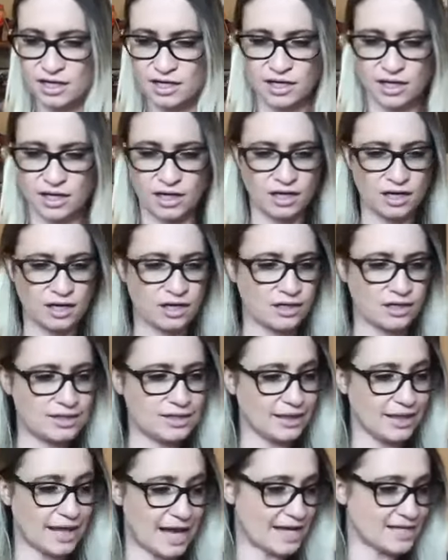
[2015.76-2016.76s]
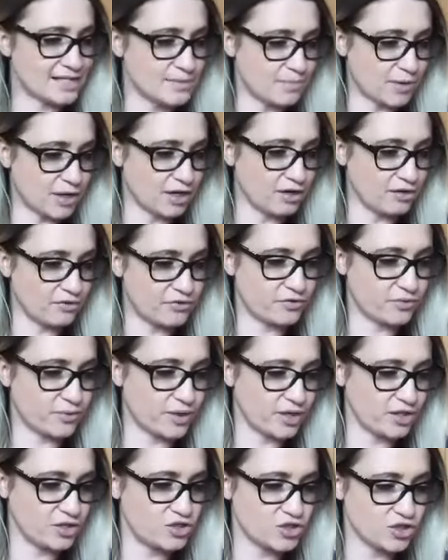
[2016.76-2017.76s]
The last part of
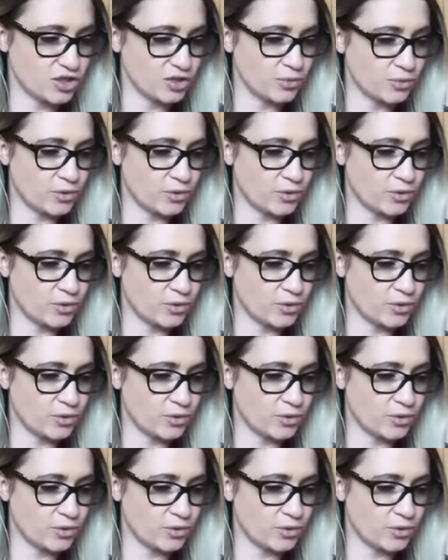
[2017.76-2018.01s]
22